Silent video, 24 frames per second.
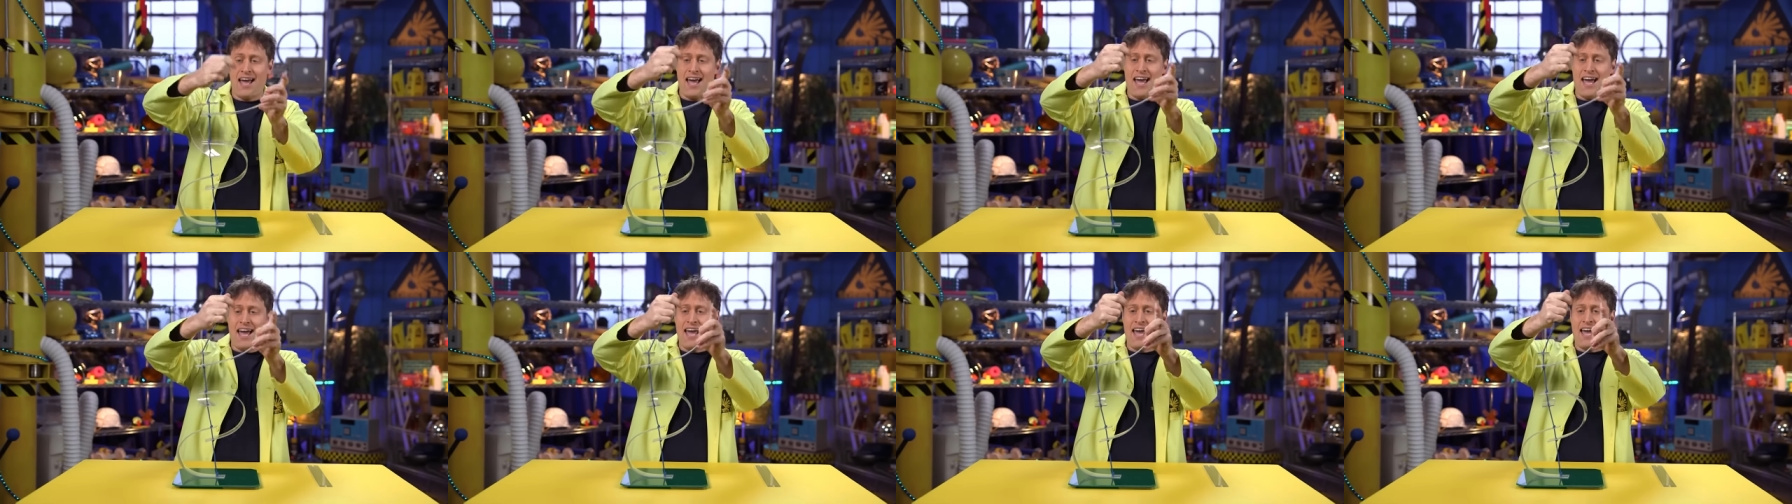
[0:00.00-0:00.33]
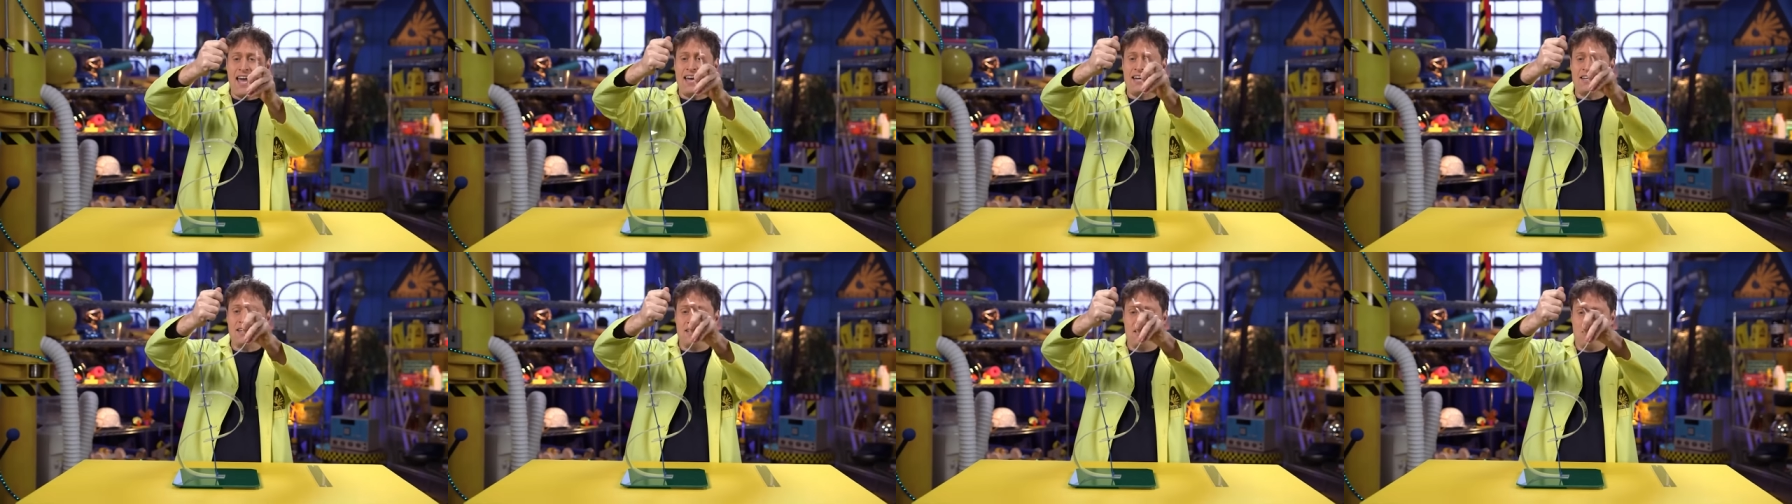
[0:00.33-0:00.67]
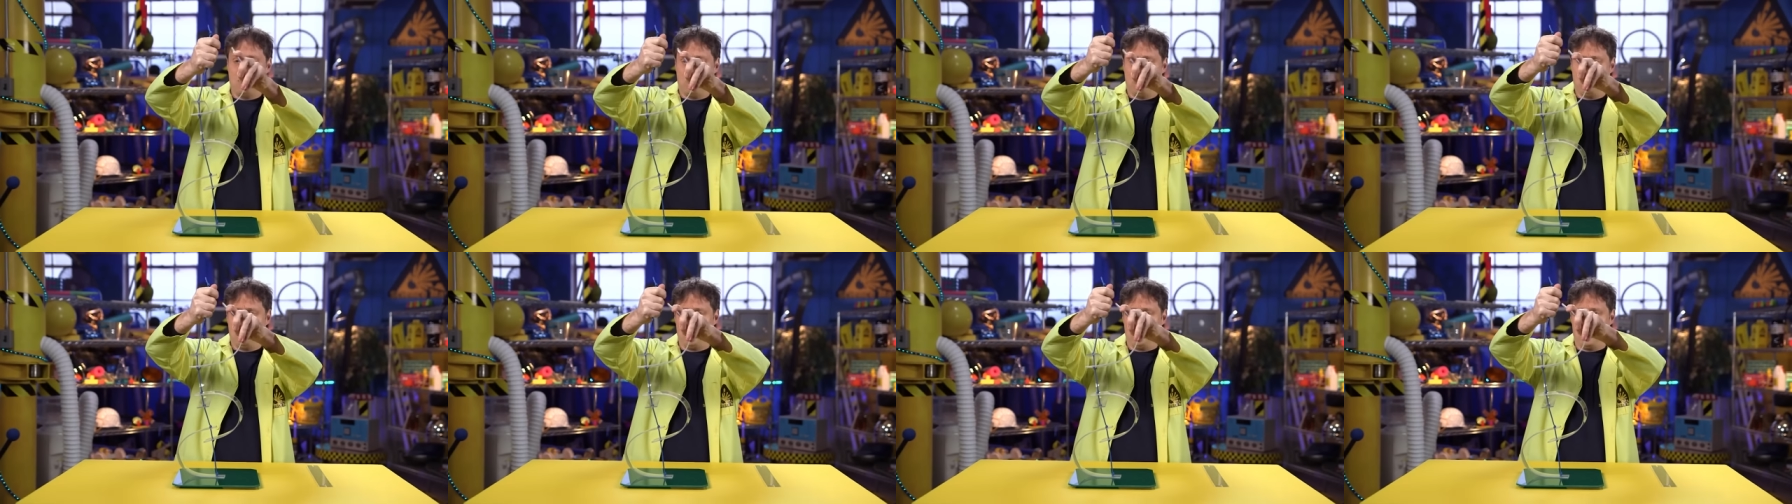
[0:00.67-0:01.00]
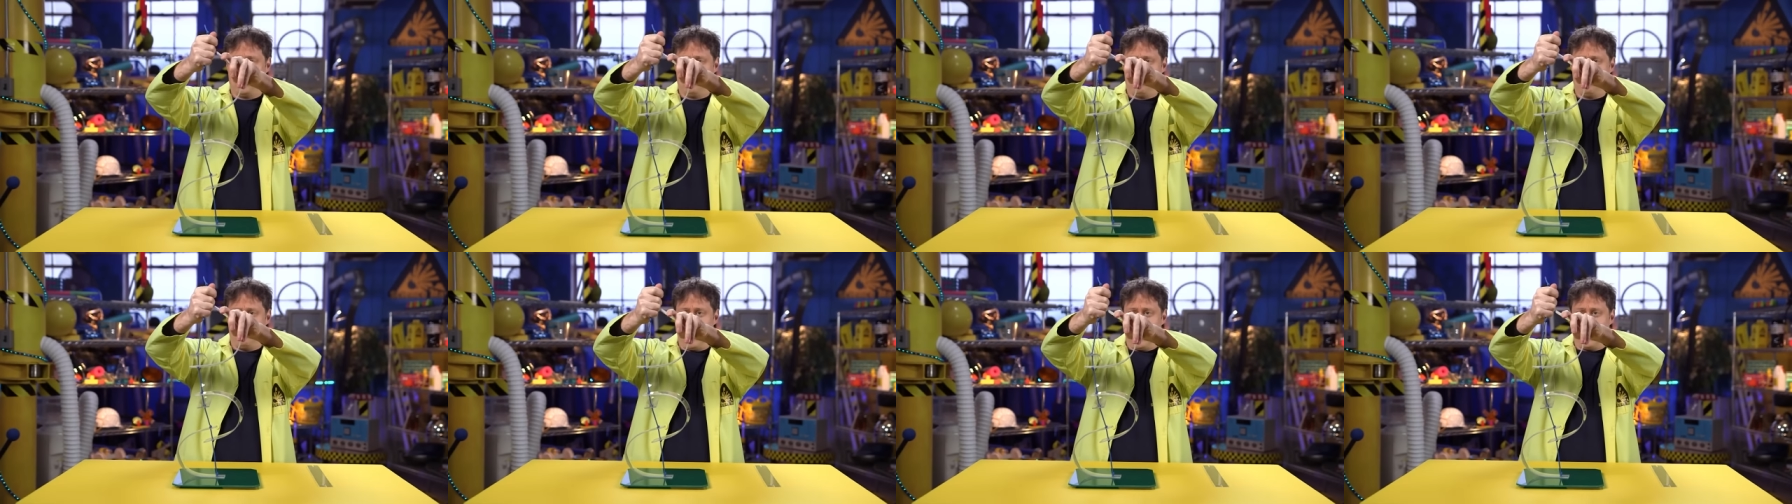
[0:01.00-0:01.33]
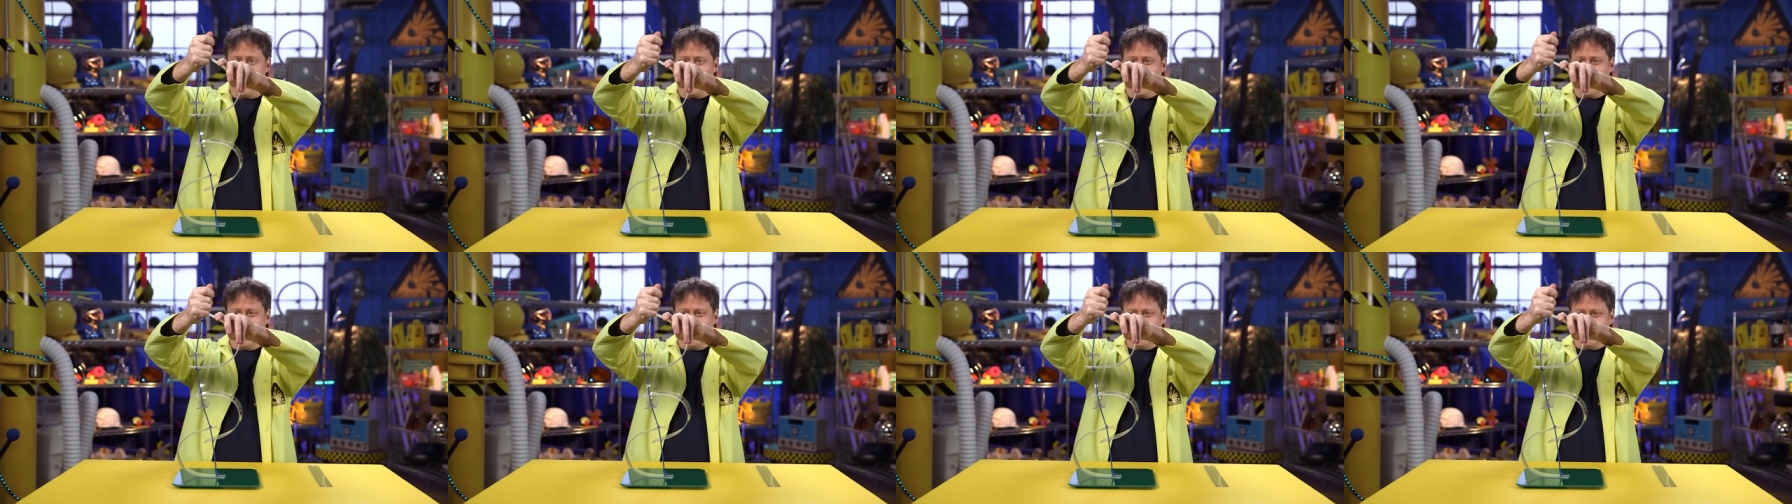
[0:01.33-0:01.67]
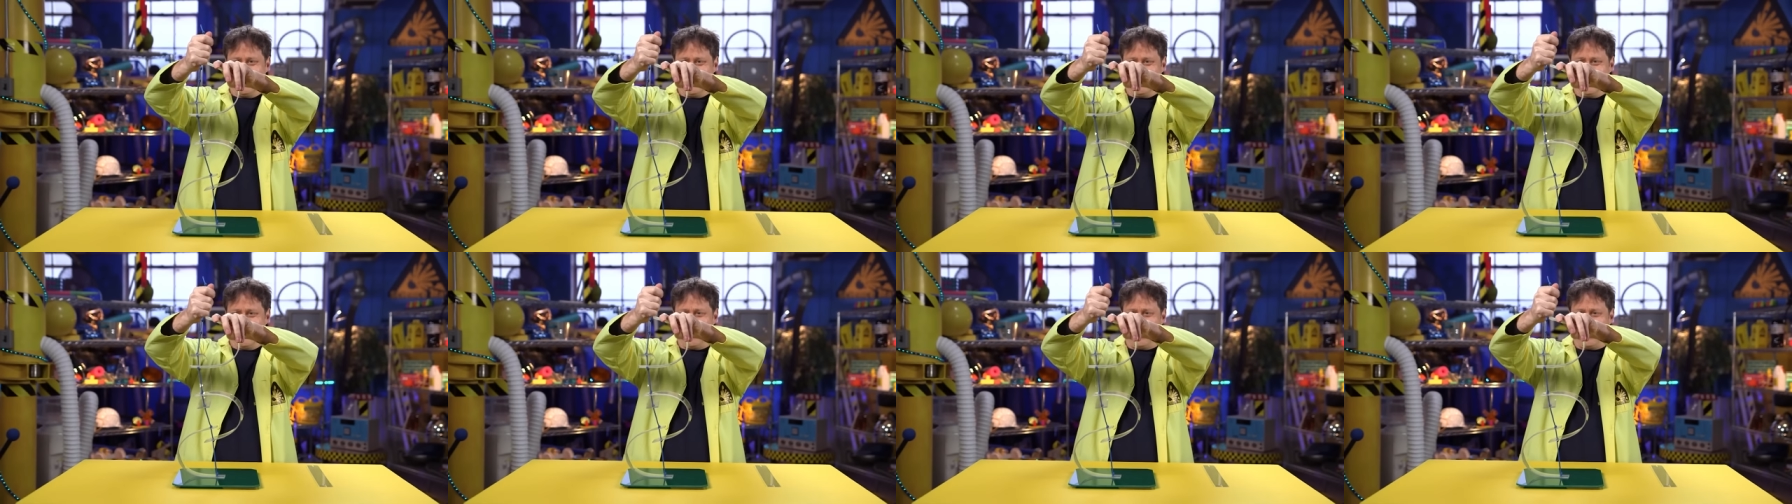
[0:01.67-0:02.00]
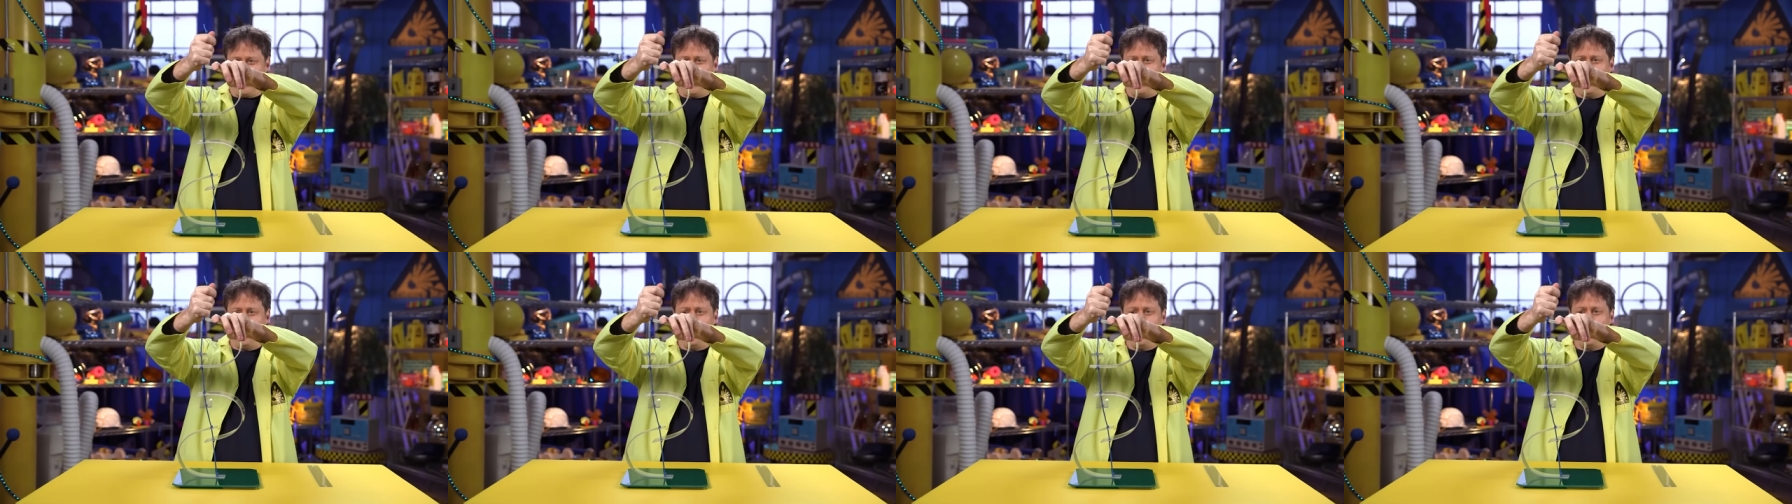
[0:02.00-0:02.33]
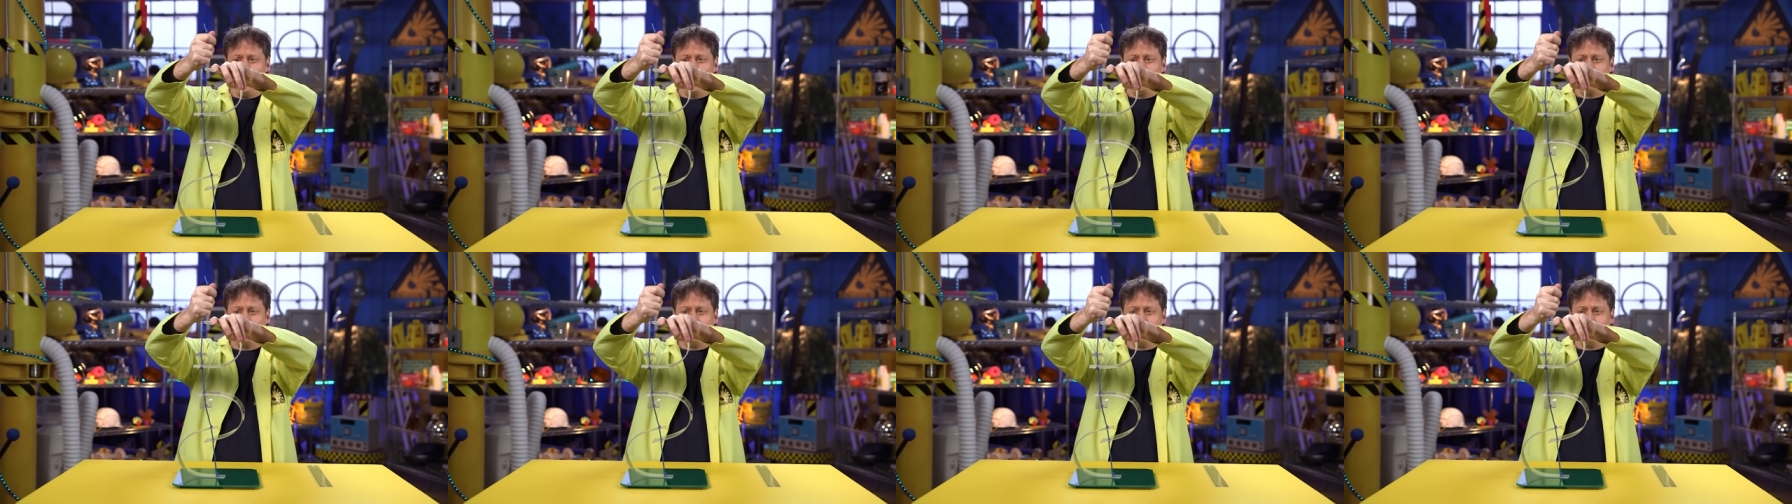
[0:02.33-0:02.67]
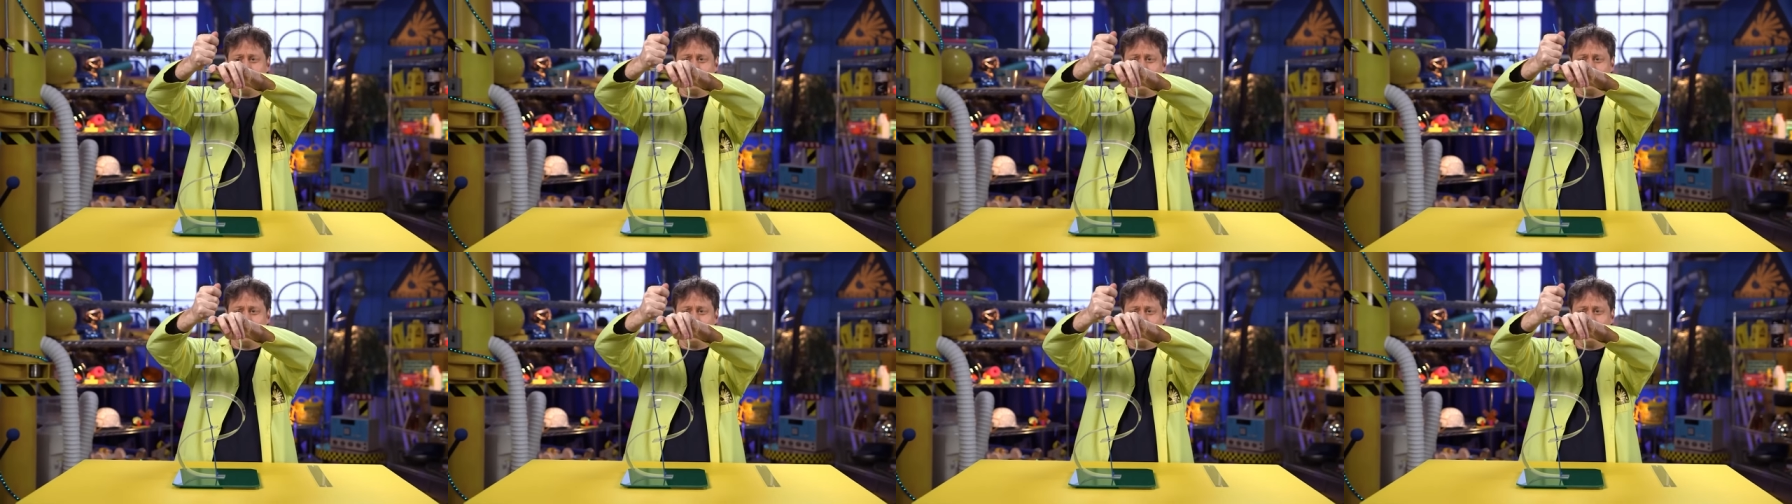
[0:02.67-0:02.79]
and we're making a cool